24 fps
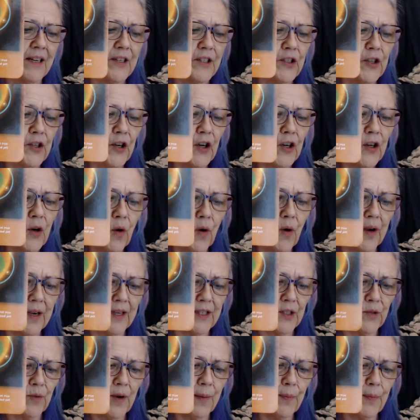
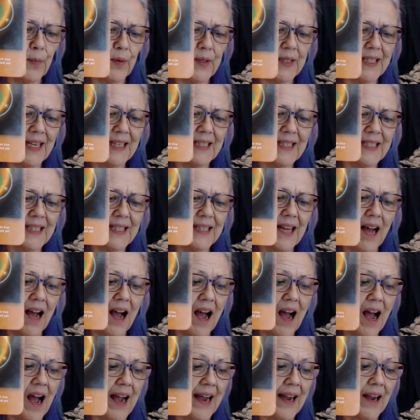Turquoise represents the
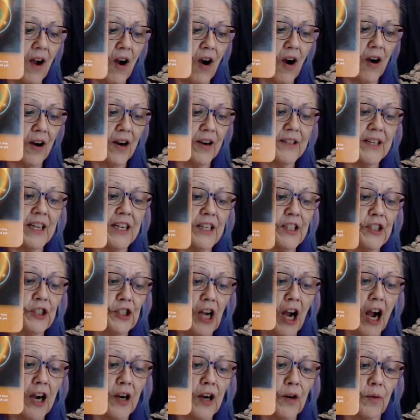high heart
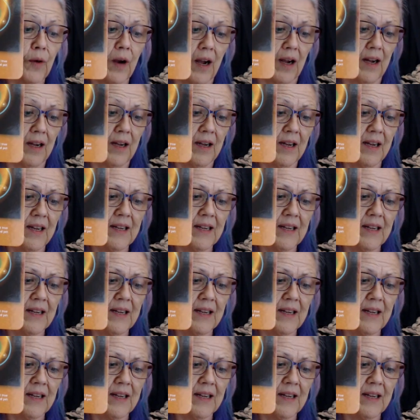chakra,